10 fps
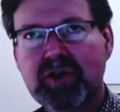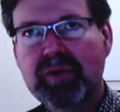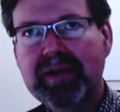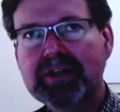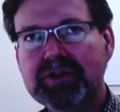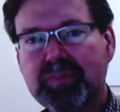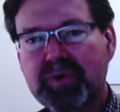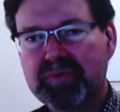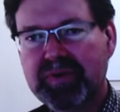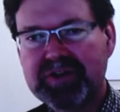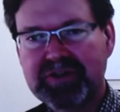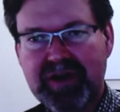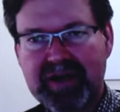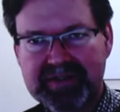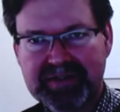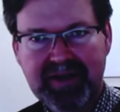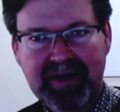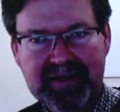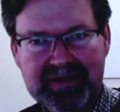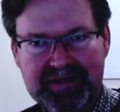So each professor has to
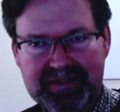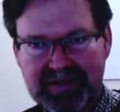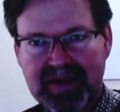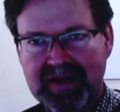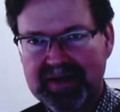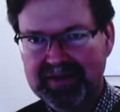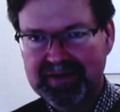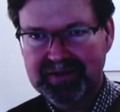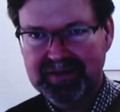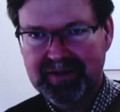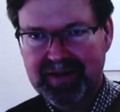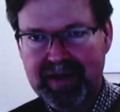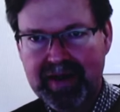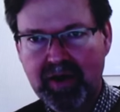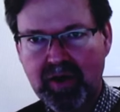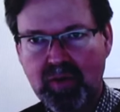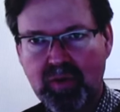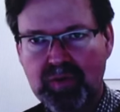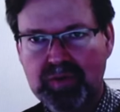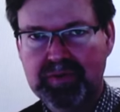kind of decide
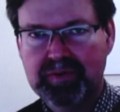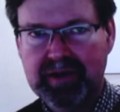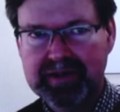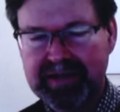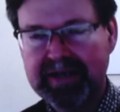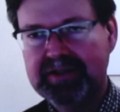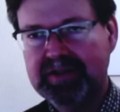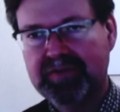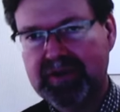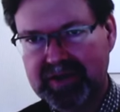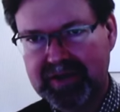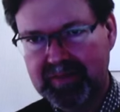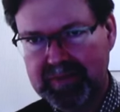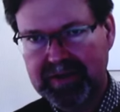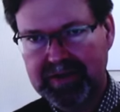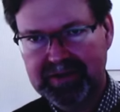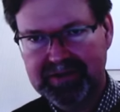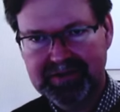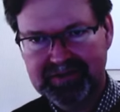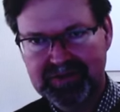how attentive they're going to be
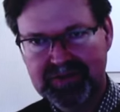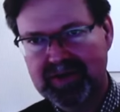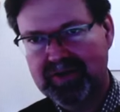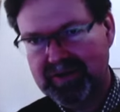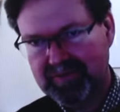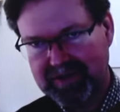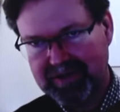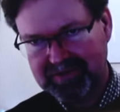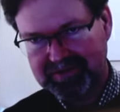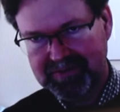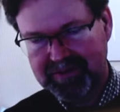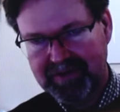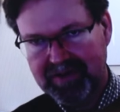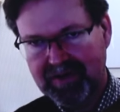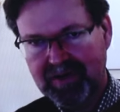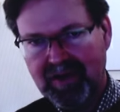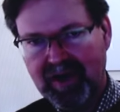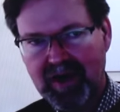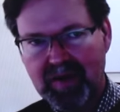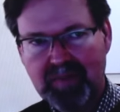to their email.
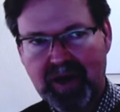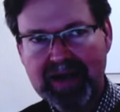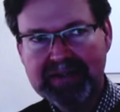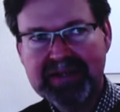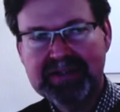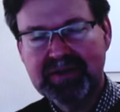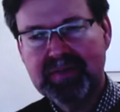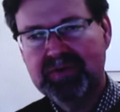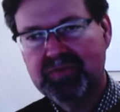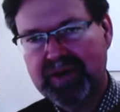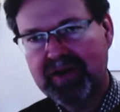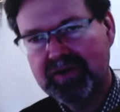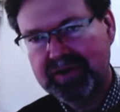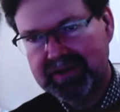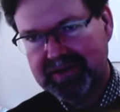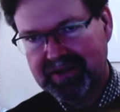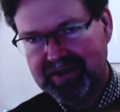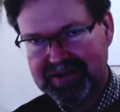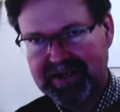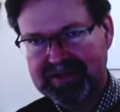I tend to be very
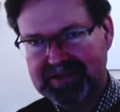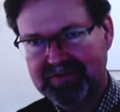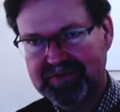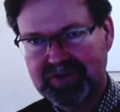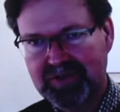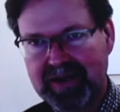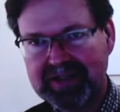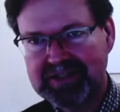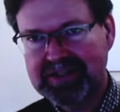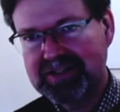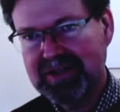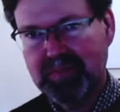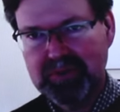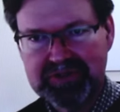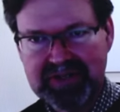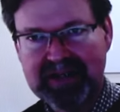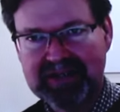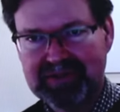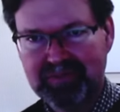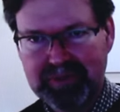attentive. So that 60%
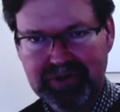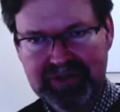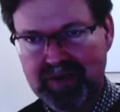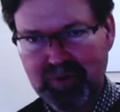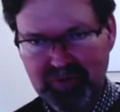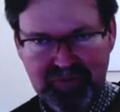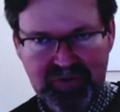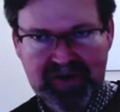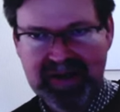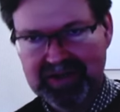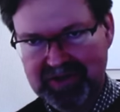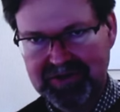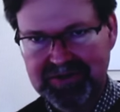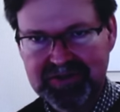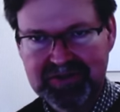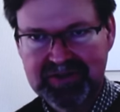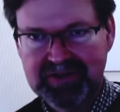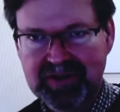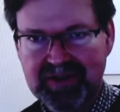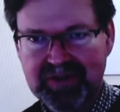built up over 8 years,
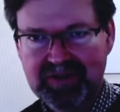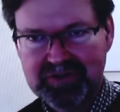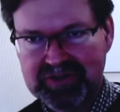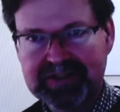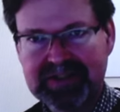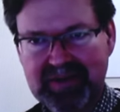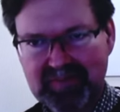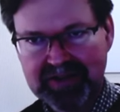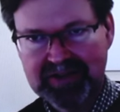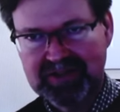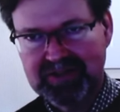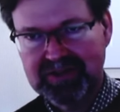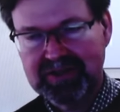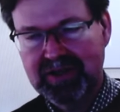those 60 messages.